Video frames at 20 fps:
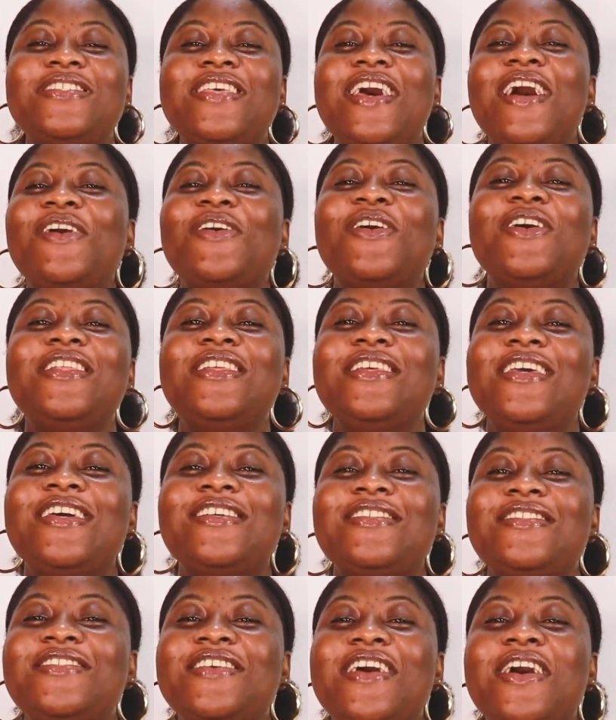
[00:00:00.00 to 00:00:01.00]

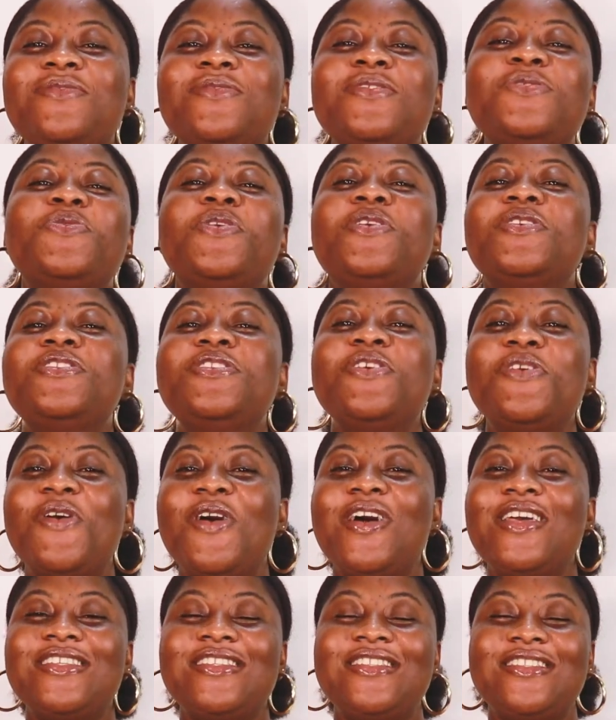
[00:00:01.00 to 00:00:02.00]
Sarkodie's Jamz World
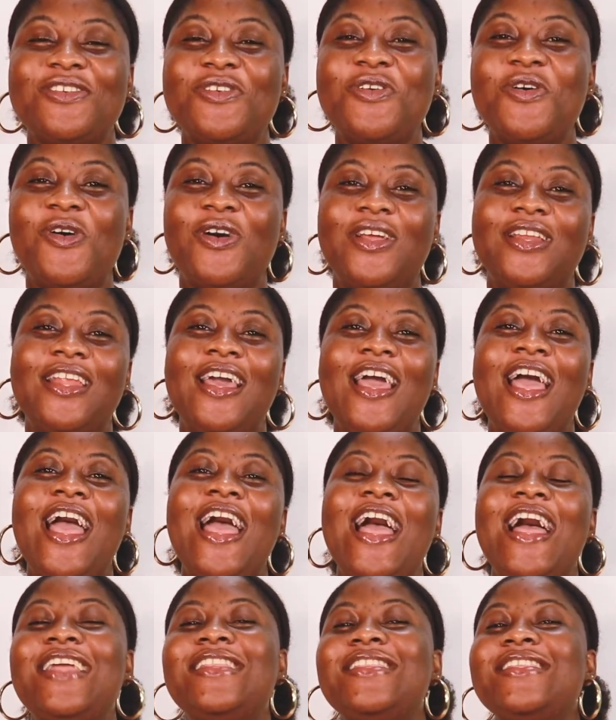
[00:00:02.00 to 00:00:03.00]
Tour is still on.
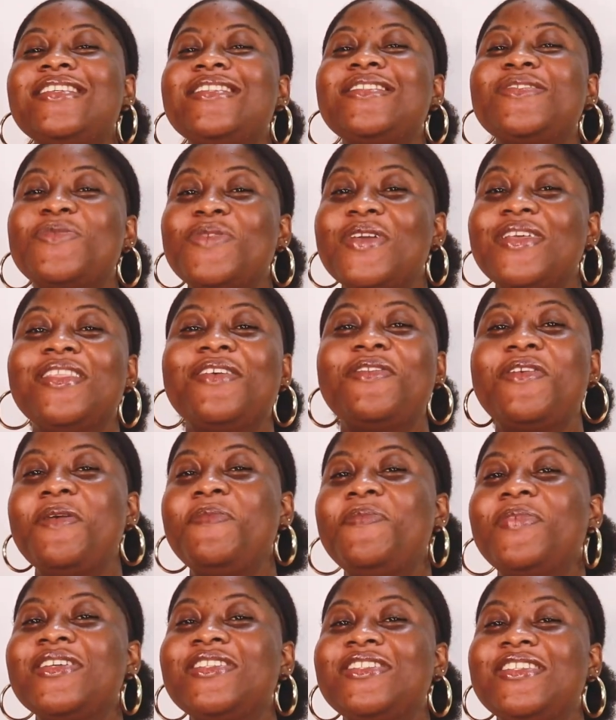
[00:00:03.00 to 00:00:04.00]
And this week, the
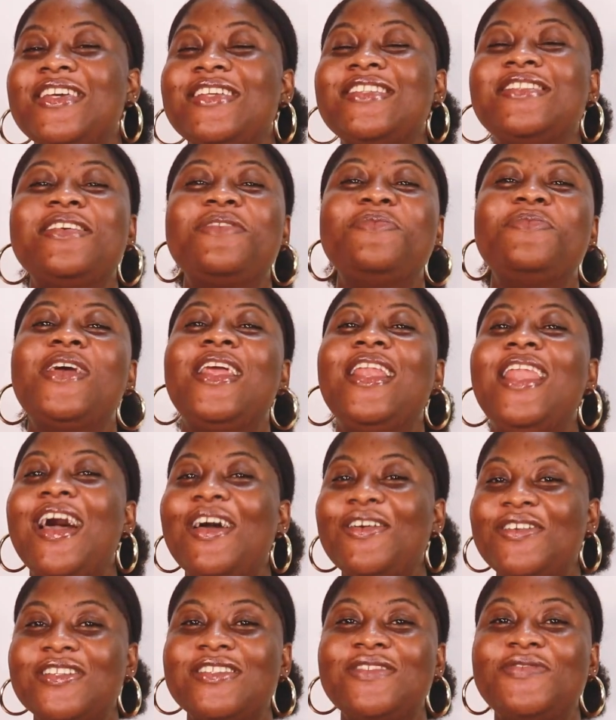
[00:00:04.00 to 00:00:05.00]
rapper shared some
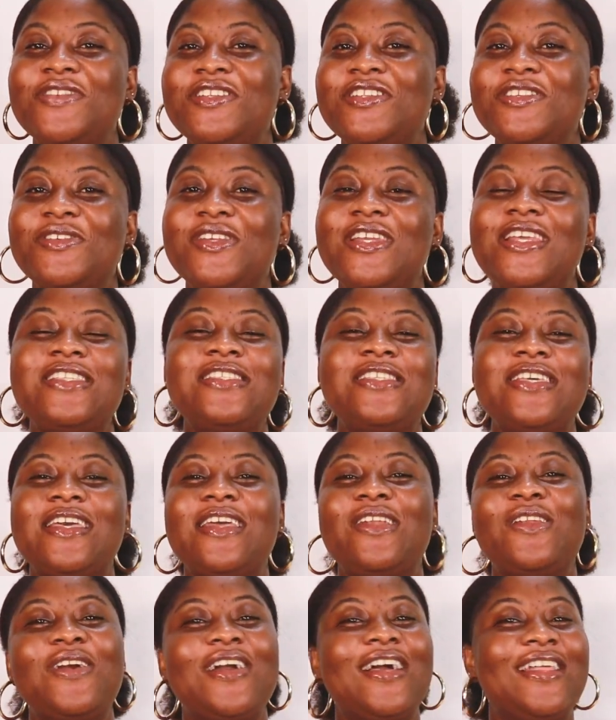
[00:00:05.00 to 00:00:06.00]
hilarious video. Let's
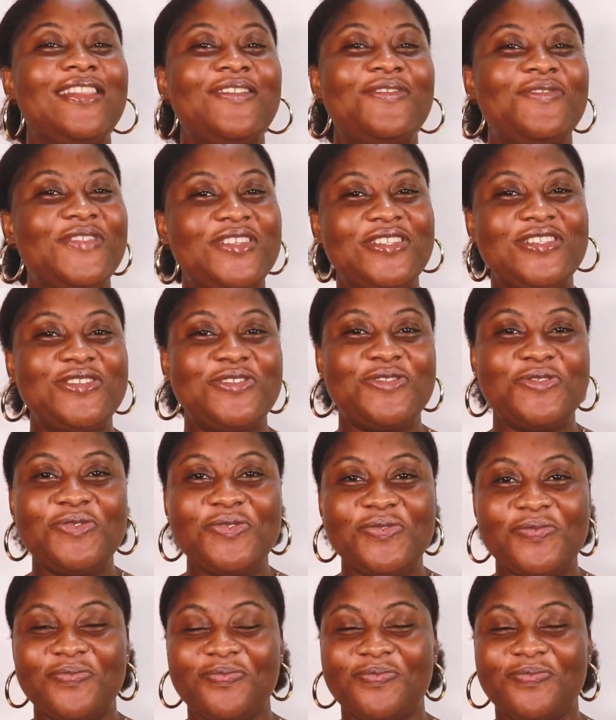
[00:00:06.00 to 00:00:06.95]
take a look at the video.